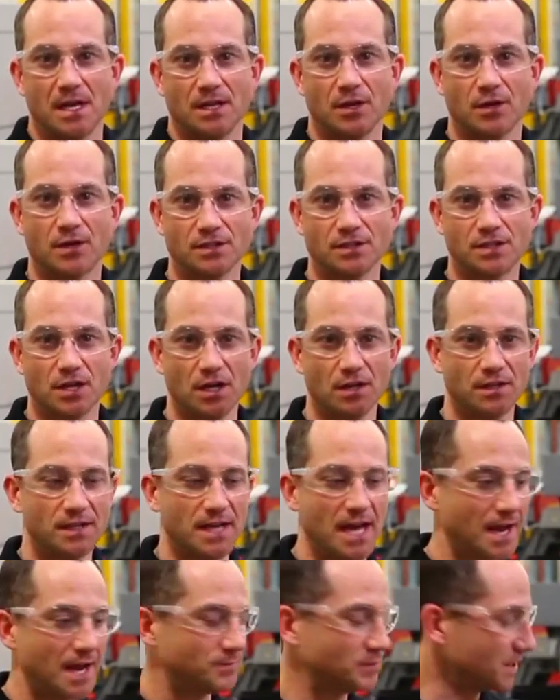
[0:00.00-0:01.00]
you can turn the
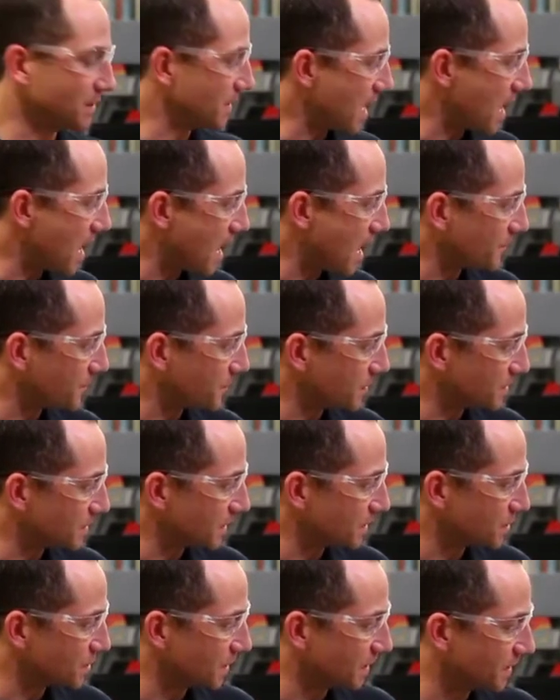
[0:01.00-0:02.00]
knob to the off
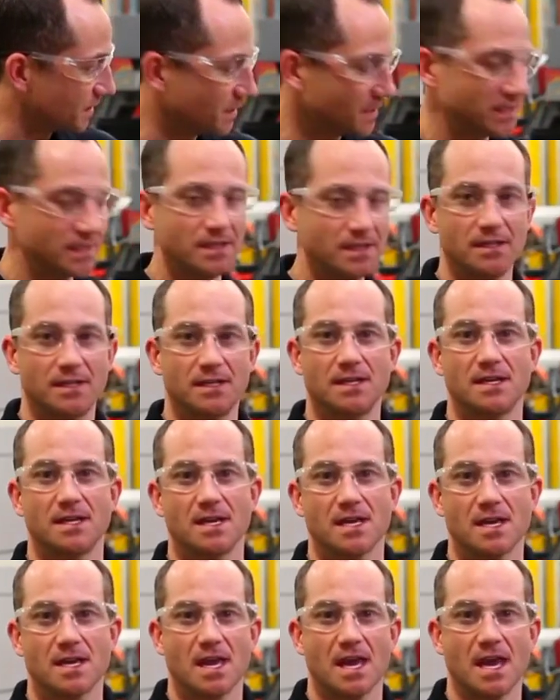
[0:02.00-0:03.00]
position
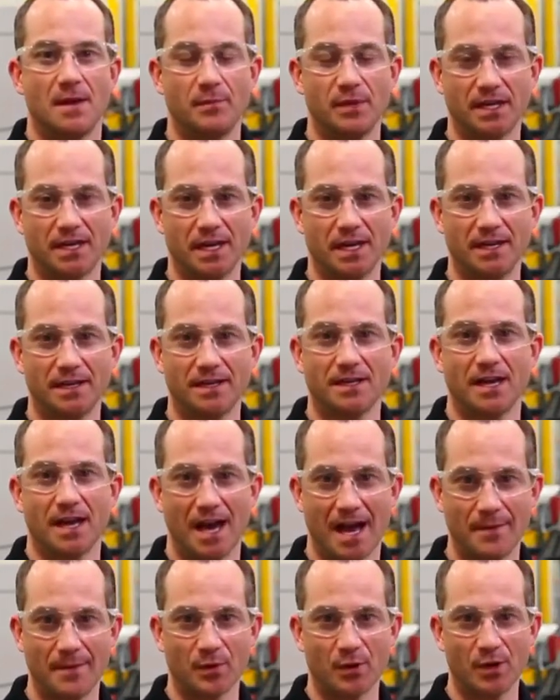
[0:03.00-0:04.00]
and begin
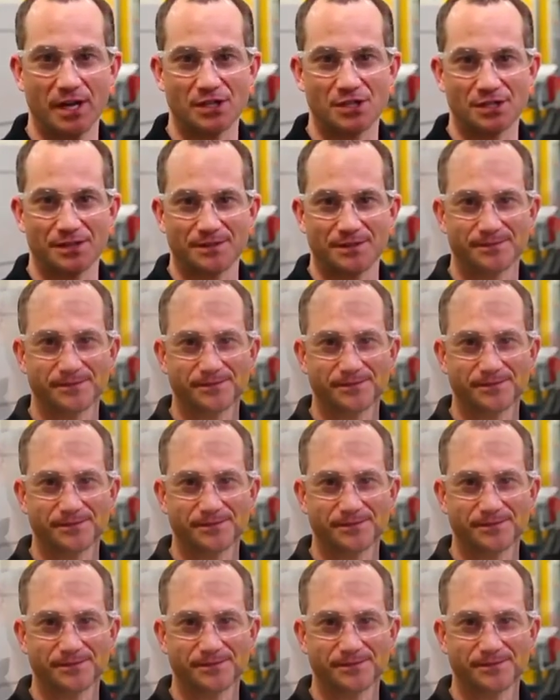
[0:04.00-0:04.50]
operation.